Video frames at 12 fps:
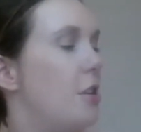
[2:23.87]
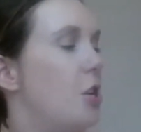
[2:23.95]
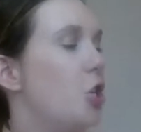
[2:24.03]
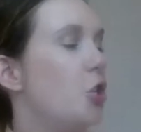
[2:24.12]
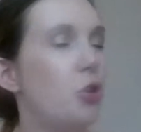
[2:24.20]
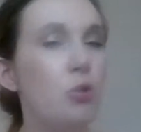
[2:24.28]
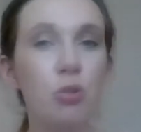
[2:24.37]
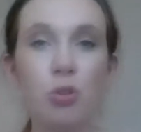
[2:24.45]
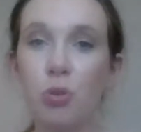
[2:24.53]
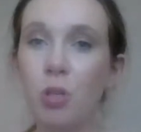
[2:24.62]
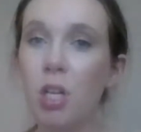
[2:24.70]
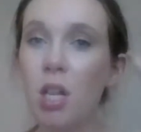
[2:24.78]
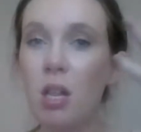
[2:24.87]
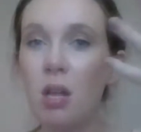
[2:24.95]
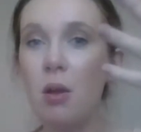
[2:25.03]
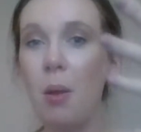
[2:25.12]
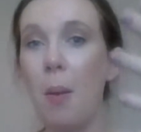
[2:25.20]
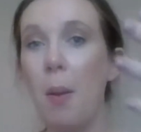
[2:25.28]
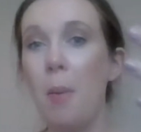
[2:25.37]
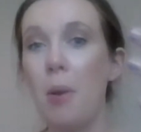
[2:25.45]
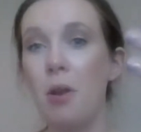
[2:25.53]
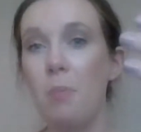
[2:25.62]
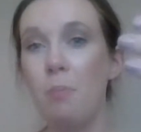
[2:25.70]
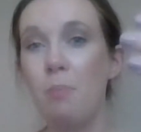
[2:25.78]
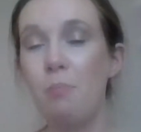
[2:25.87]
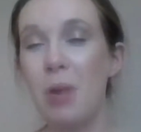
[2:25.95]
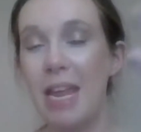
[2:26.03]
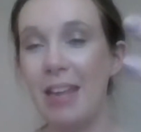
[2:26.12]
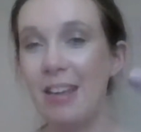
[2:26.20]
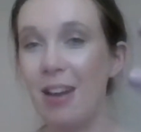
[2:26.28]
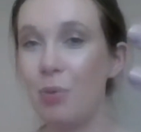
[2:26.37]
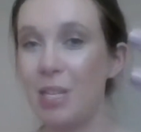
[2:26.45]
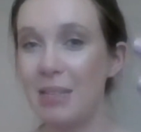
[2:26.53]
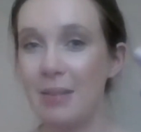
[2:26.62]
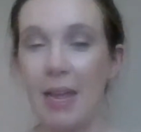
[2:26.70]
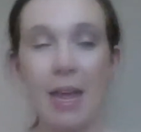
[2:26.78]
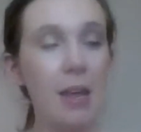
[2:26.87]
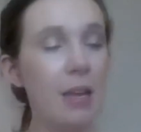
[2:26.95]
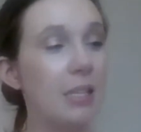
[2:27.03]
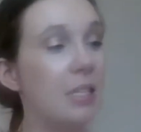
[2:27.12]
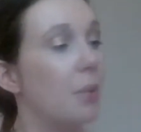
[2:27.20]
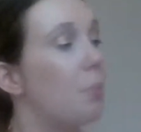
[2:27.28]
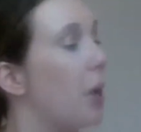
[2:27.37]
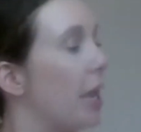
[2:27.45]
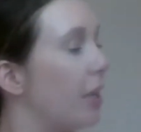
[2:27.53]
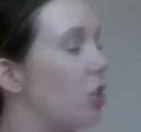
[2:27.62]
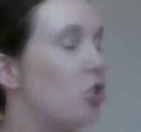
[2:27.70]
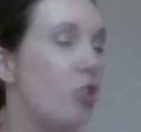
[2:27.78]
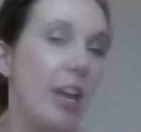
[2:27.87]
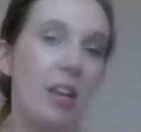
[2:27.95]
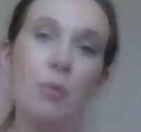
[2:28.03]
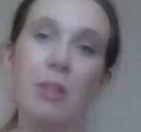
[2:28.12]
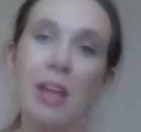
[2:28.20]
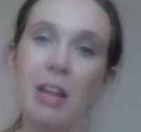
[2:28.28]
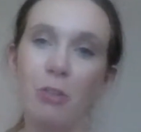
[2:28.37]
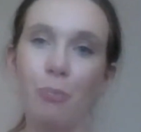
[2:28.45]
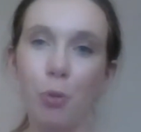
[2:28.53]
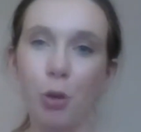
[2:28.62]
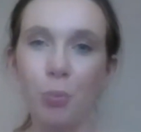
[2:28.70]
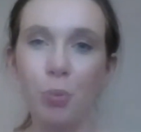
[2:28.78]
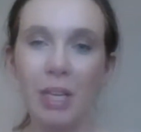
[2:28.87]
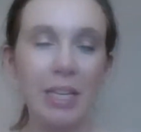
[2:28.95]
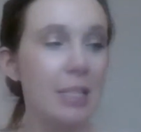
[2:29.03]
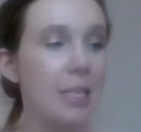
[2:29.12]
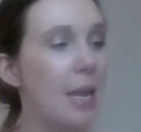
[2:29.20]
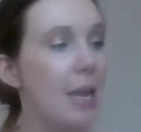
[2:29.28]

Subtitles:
neutral pink, I would say. It's a pinky shade with a hint of purple in it.